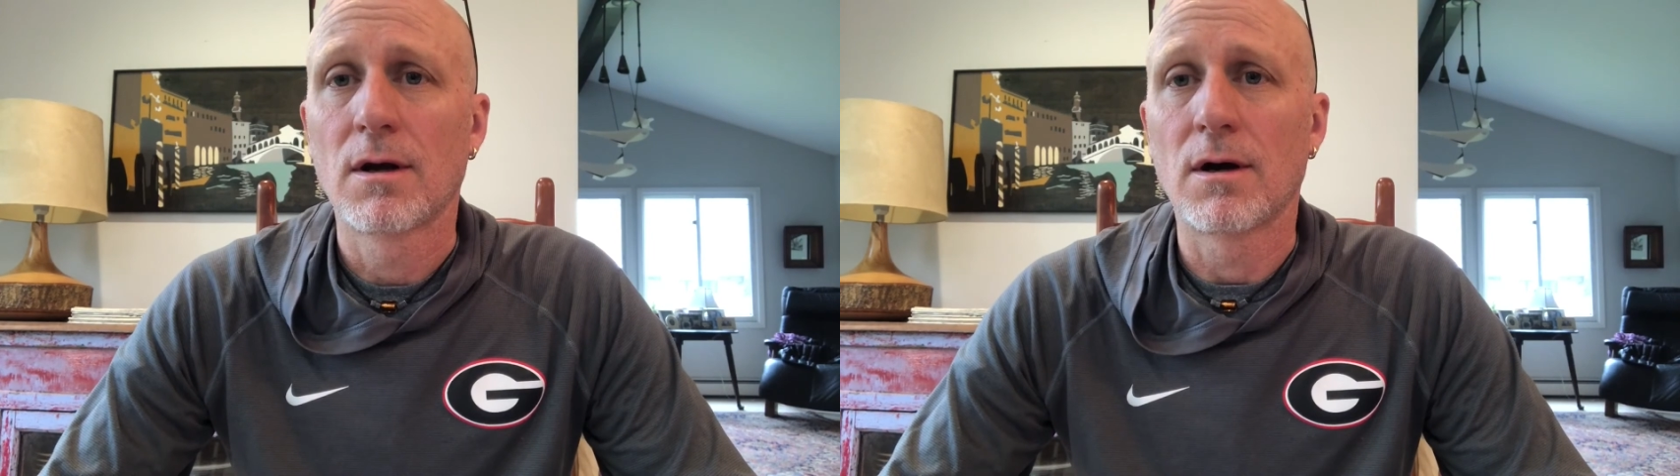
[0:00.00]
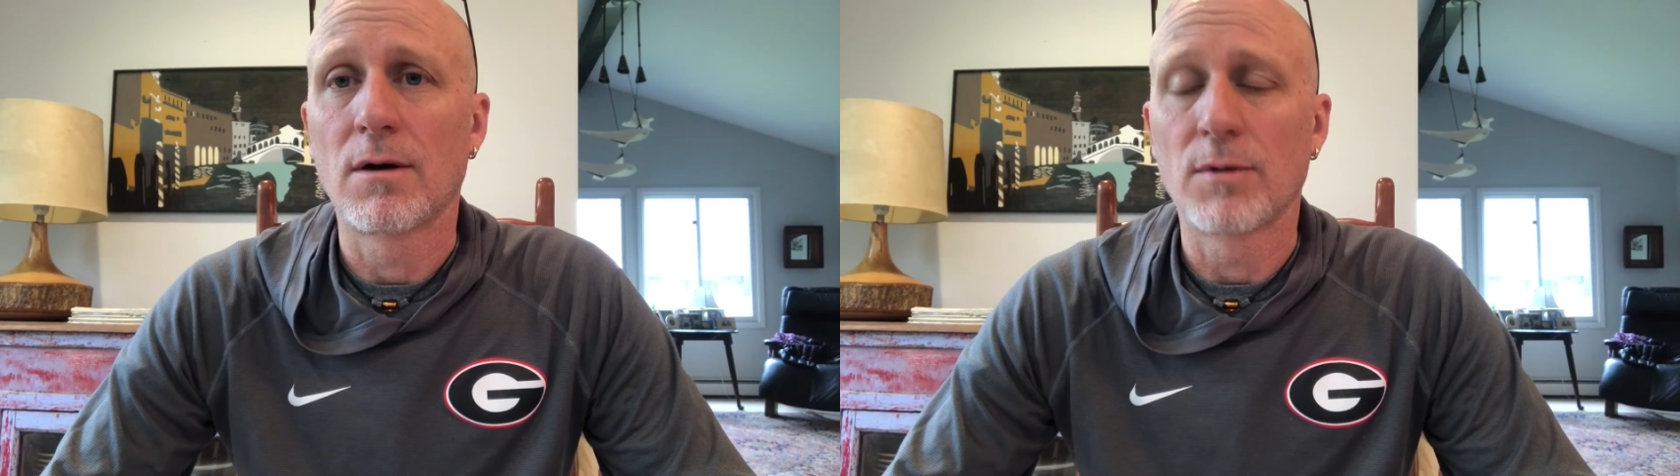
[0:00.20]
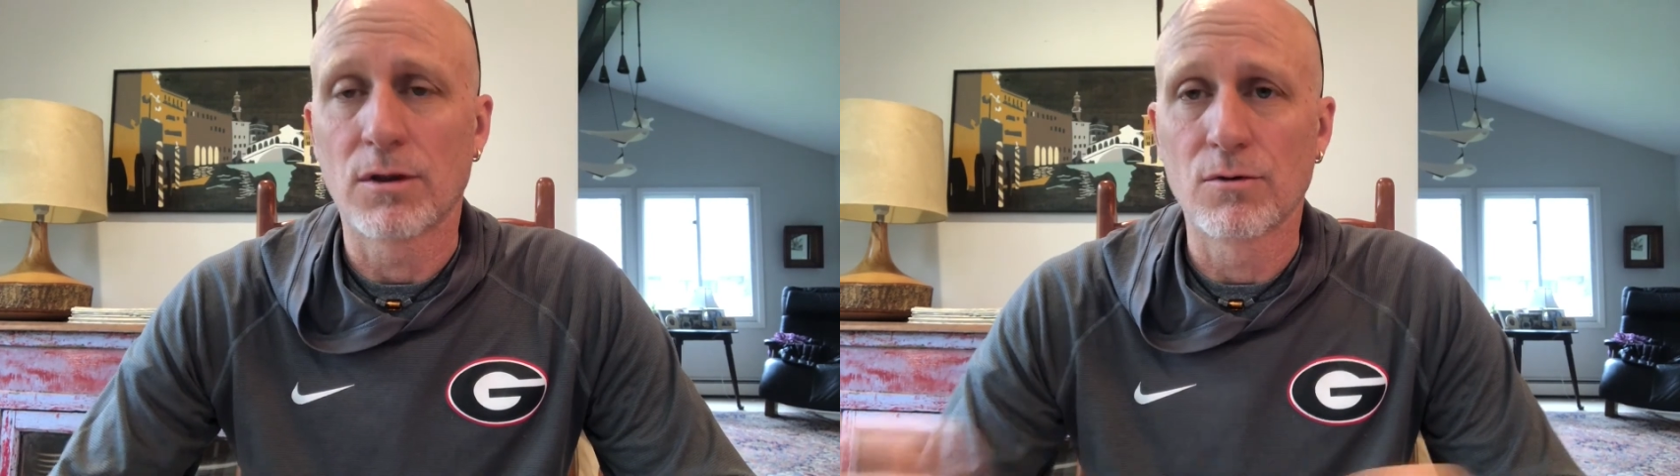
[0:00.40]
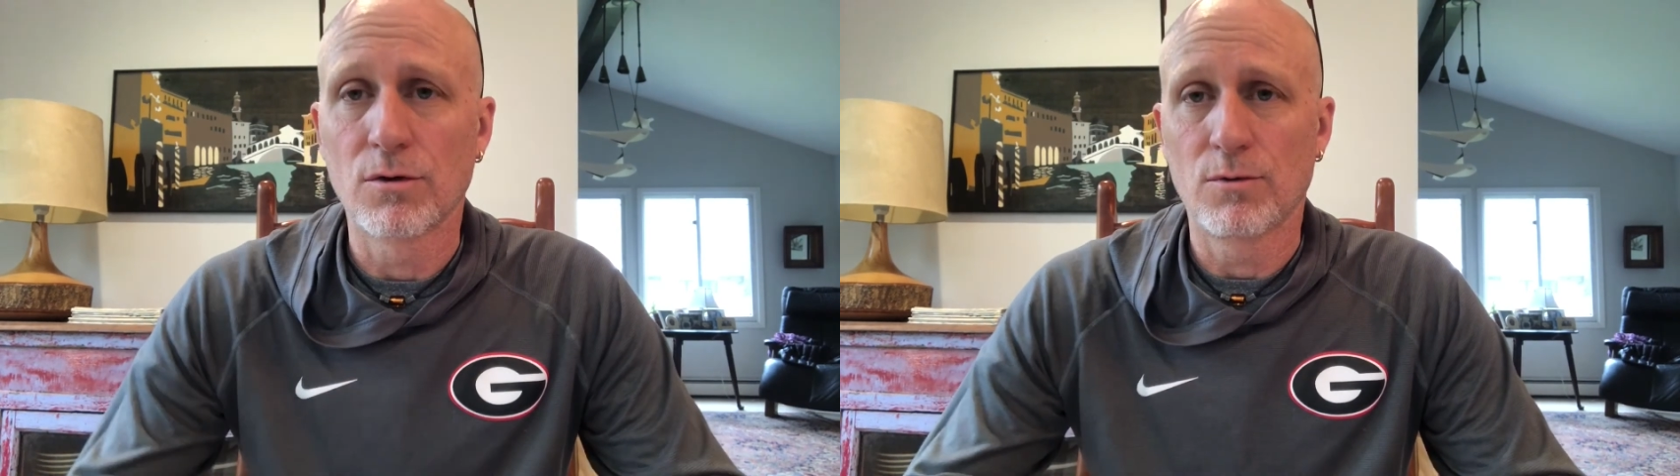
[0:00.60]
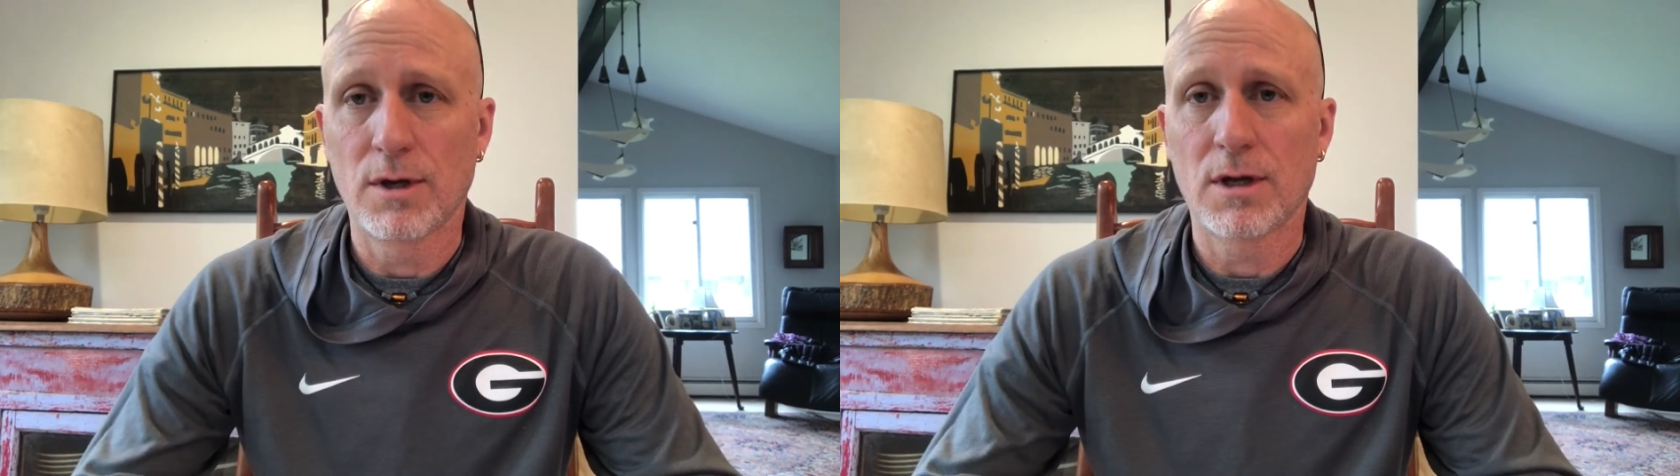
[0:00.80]
and through
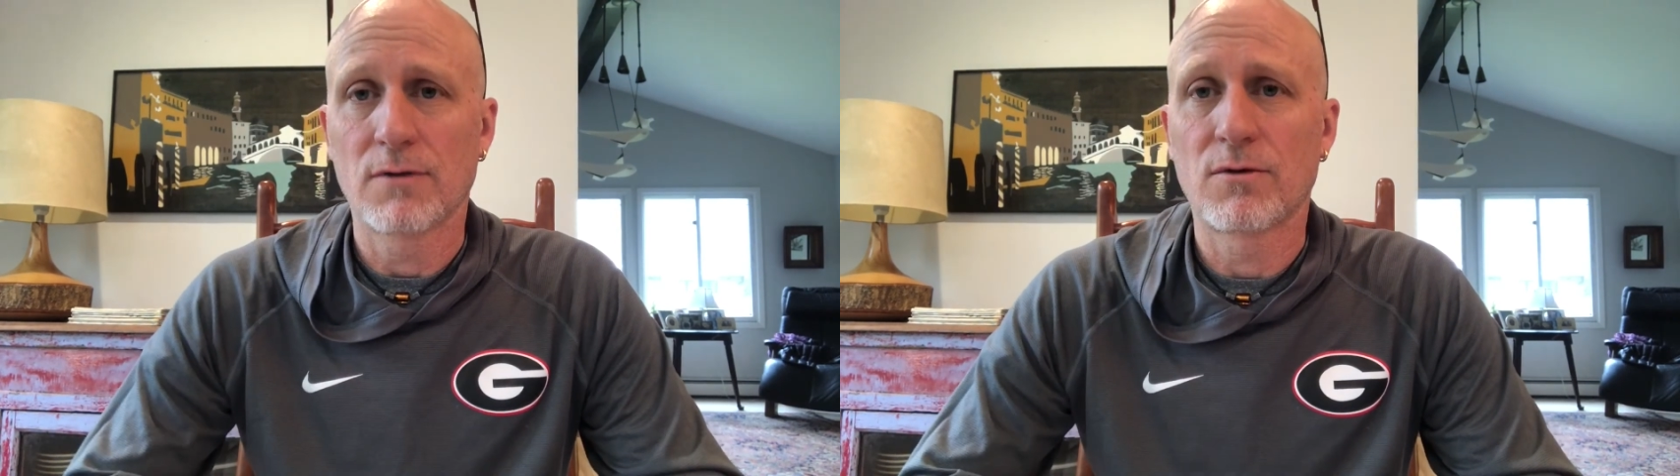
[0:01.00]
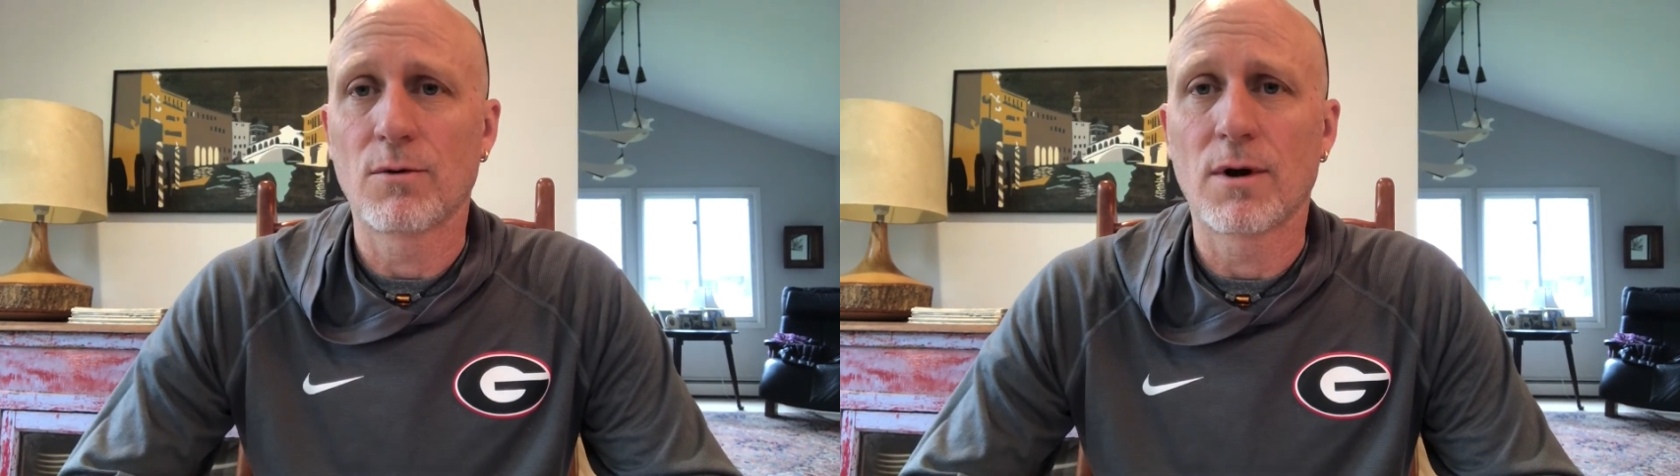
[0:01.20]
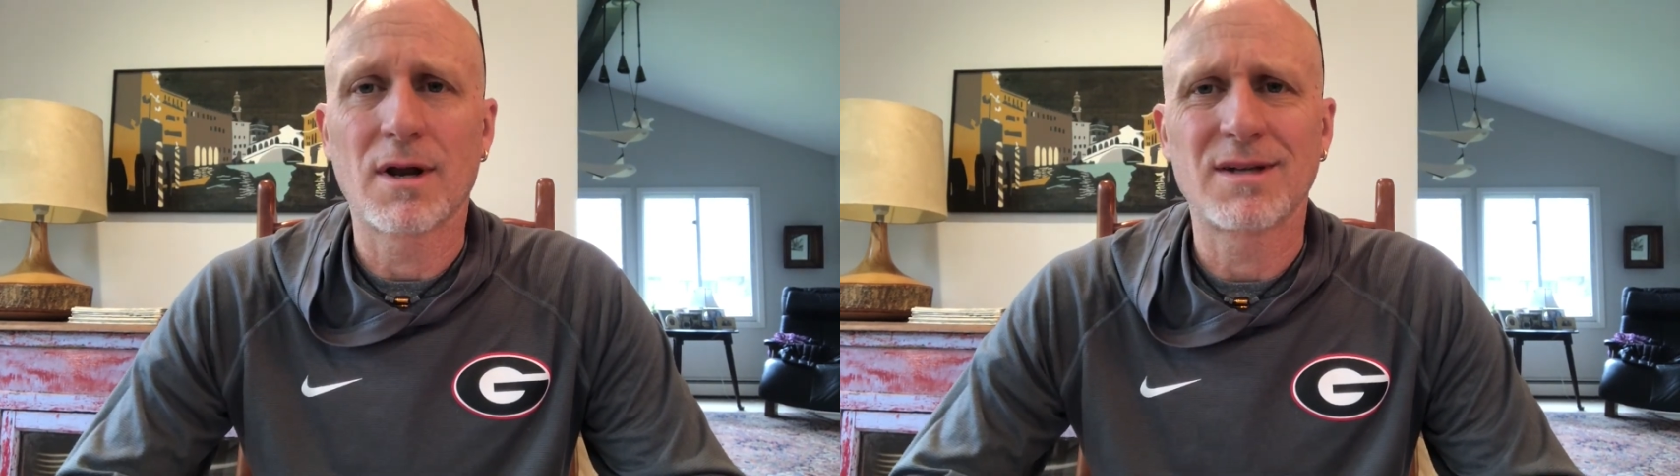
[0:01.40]
the weekend if you want,